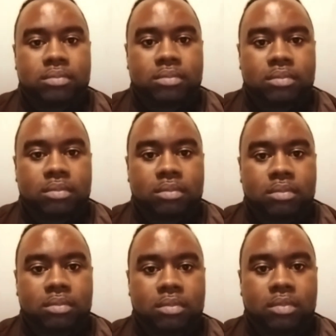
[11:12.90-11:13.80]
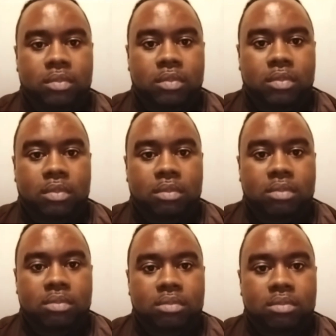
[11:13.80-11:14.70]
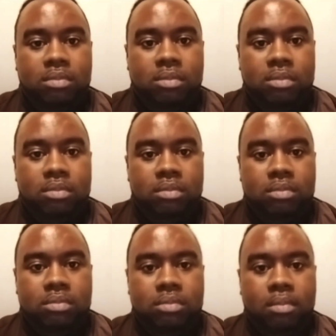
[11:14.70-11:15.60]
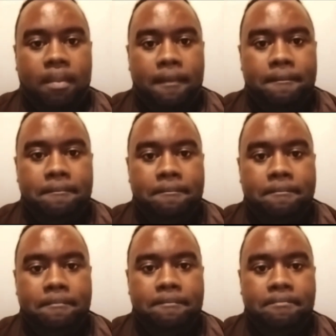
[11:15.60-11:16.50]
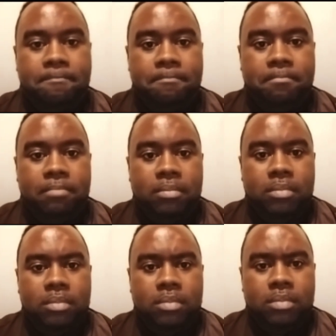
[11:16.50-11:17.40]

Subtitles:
[no speech]